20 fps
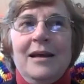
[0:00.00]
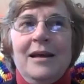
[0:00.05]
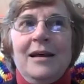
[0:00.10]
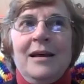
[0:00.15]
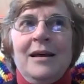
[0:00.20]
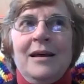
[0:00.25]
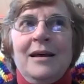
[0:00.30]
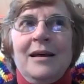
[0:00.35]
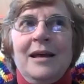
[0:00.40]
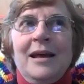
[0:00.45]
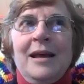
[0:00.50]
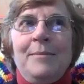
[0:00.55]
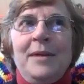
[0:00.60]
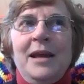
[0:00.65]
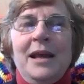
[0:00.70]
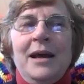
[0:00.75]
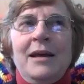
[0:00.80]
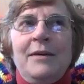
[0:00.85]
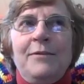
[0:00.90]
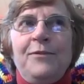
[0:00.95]

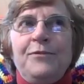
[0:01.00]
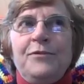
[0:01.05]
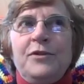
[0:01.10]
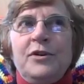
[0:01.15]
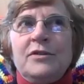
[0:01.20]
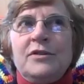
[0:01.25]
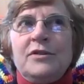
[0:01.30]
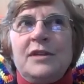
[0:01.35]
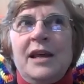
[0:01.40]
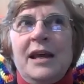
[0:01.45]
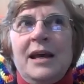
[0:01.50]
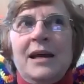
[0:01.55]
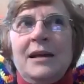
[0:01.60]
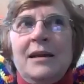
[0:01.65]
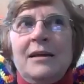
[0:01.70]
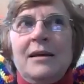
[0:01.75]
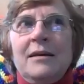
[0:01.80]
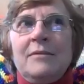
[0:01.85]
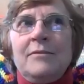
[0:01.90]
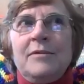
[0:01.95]
MEI just had
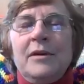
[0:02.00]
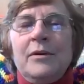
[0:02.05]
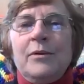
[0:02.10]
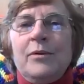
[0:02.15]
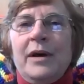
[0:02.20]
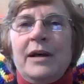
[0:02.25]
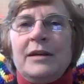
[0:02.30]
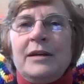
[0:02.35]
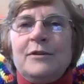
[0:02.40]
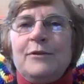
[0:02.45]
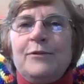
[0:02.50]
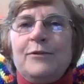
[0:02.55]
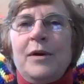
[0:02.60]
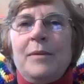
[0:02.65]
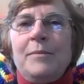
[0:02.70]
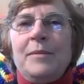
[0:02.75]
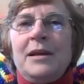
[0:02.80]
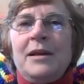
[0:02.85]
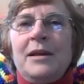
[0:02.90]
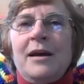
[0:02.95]
a request
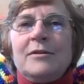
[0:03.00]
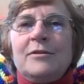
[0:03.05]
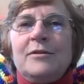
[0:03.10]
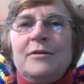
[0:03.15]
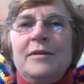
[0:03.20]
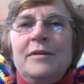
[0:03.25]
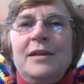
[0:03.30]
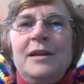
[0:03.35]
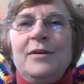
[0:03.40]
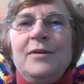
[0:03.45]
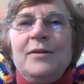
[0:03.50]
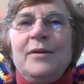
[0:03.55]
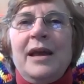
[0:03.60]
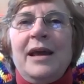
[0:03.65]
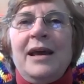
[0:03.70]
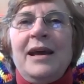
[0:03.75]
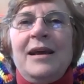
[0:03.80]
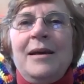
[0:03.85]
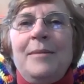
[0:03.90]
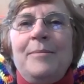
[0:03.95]
from a doctor in the
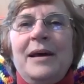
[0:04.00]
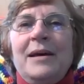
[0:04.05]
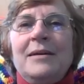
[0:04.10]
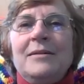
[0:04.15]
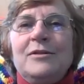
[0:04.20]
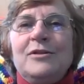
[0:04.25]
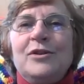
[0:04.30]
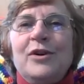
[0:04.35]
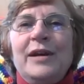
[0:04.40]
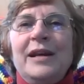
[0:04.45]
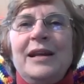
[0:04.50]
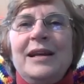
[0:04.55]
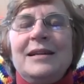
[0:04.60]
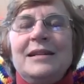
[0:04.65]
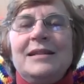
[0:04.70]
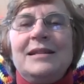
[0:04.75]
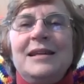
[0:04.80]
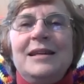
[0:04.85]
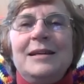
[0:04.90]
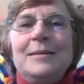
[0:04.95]
UK about joining a
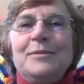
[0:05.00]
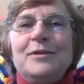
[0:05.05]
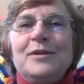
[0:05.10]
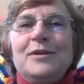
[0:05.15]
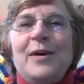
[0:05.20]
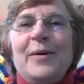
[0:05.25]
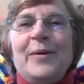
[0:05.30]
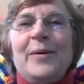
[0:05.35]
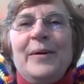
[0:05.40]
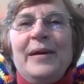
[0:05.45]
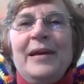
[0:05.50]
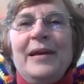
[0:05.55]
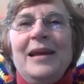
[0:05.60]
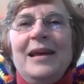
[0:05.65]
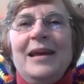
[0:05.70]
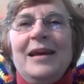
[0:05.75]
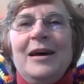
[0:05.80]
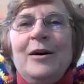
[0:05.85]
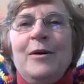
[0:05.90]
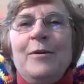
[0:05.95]
team. So
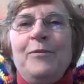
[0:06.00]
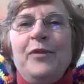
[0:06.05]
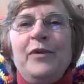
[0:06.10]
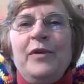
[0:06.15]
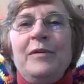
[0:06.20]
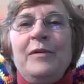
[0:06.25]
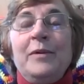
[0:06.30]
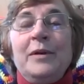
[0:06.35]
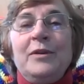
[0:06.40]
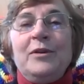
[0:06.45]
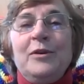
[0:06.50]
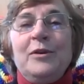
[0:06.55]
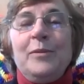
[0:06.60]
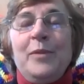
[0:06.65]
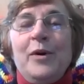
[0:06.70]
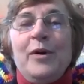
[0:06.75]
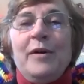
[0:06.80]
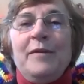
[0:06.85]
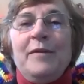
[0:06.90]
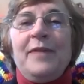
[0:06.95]
hopefully we'll do
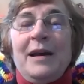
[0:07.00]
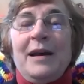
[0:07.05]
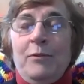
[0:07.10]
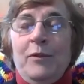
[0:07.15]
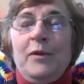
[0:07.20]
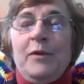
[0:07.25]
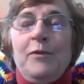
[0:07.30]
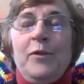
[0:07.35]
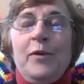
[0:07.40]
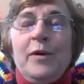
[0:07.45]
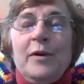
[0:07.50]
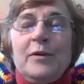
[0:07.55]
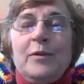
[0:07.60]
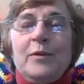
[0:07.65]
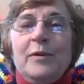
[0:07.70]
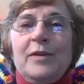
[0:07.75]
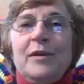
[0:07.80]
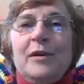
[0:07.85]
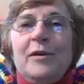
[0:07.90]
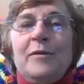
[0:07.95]
more of that. We've worked
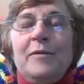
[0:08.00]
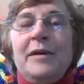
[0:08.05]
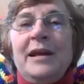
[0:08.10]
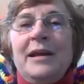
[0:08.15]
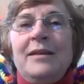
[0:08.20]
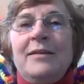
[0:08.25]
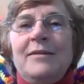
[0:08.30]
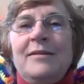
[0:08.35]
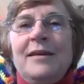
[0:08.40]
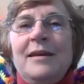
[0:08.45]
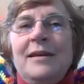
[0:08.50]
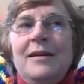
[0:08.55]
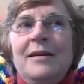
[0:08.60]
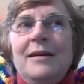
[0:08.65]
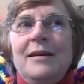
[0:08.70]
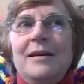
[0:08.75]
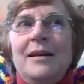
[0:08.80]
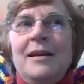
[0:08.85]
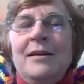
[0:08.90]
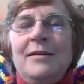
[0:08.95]
with Koreans in
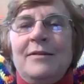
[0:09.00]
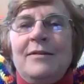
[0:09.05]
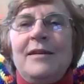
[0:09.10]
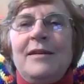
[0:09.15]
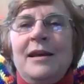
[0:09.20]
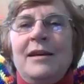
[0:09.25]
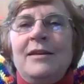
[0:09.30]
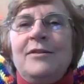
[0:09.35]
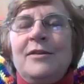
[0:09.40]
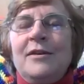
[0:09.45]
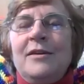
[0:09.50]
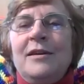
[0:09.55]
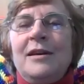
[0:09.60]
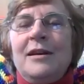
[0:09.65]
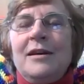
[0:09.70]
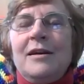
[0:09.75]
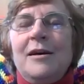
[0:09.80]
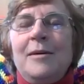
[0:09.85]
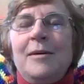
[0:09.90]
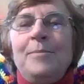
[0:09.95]
East Asia in
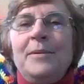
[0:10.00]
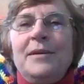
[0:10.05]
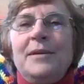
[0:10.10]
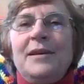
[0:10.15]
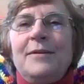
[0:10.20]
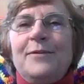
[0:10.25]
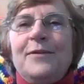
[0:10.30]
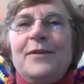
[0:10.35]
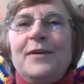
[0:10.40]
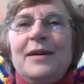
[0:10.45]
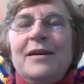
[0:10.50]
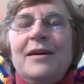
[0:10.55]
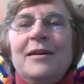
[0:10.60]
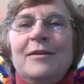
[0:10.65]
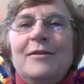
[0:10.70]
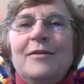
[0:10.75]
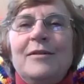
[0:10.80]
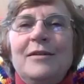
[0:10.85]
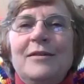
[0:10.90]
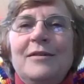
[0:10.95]
a couple different
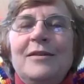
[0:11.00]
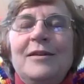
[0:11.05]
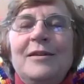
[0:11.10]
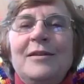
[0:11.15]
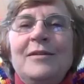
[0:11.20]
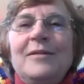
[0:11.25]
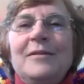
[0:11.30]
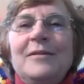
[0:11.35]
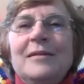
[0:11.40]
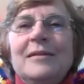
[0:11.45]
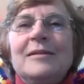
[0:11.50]
countries too.